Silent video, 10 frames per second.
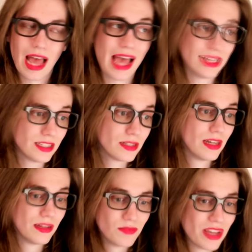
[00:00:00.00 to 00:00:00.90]
And
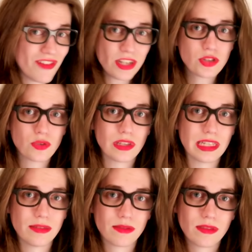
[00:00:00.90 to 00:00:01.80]

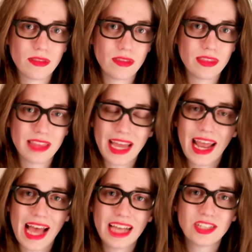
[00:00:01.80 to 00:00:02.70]
eventually, that
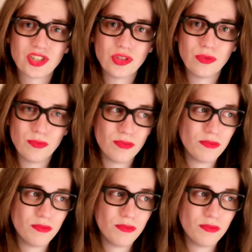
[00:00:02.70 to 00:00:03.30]
has to